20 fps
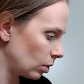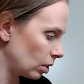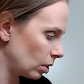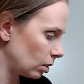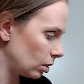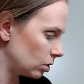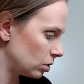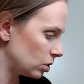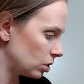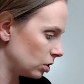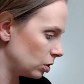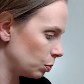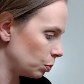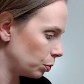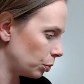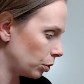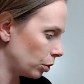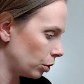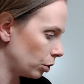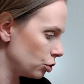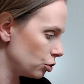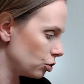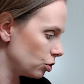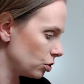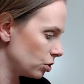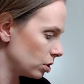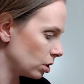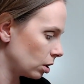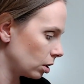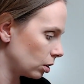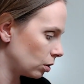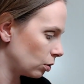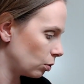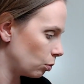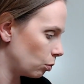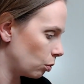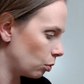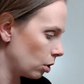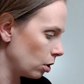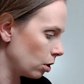Is this brush just not going to
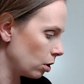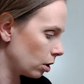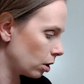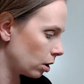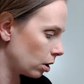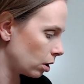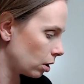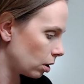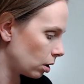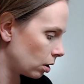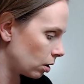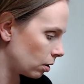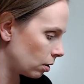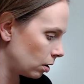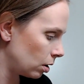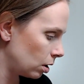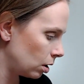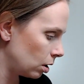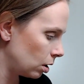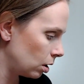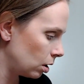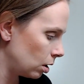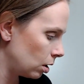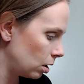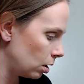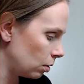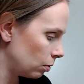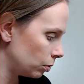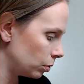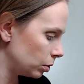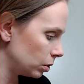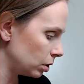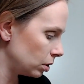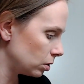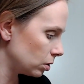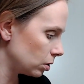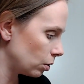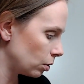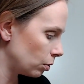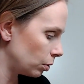work? What
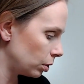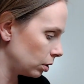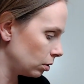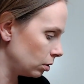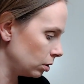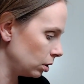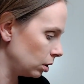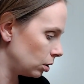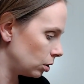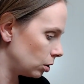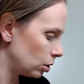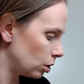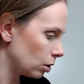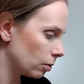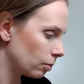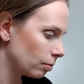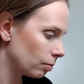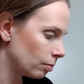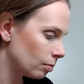is going on here?